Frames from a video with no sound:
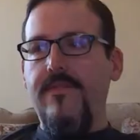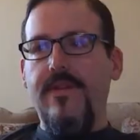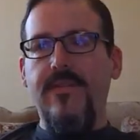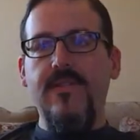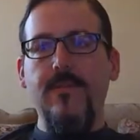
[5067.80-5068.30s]

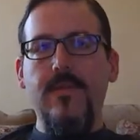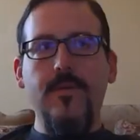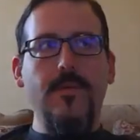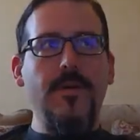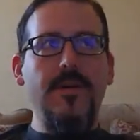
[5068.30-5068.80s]
similar
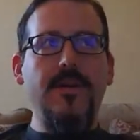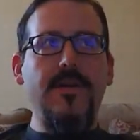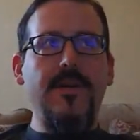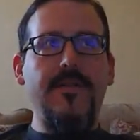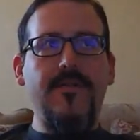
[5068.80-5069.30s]
work done
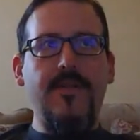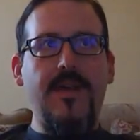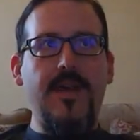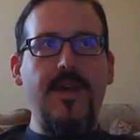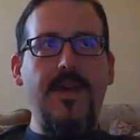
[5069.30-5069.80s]
in,
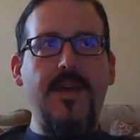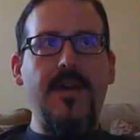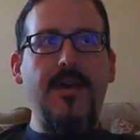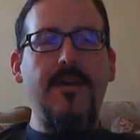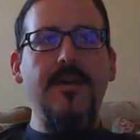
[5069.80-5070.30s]
say,